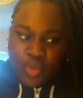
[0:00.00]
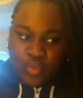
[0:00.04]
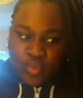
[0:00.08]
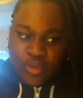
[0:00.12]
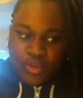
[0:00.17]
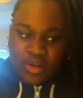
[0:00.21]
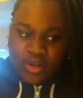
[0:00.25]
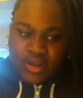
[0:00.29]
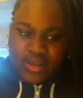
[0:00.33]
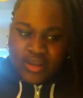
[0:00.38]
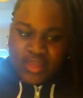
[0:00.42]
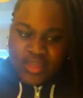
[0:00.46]
we
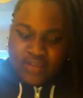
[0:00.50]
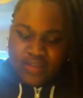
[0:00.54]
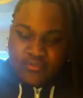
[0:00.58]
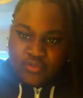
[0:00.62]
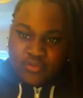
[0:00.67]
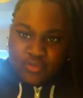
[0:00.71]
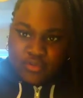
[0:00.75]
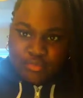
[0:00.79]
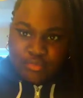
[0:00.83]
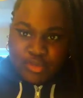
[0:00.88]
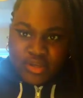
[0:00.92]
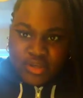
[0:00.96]
got a letter through
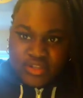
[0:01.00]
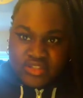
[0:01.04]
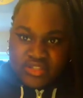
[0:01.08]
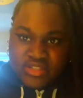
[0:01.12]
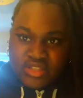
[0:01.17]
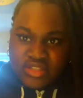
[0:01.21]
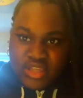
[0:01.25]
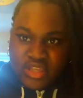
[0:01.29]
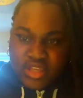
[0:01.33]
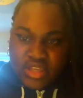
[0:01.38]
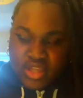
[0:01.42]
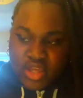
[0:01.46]
the post
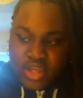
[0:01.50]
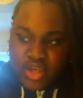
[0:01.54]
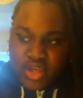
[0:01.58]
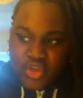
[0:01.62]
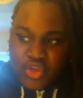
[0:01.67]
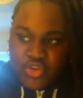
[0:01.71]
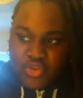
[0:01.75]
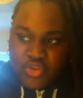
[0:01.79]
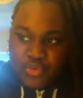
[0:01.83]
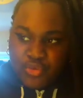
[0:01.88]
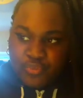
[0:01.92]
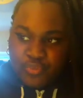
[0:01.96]
saying,
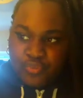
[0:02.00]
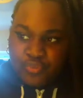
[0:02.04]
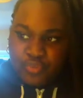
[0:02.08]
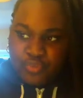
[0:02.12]
oh,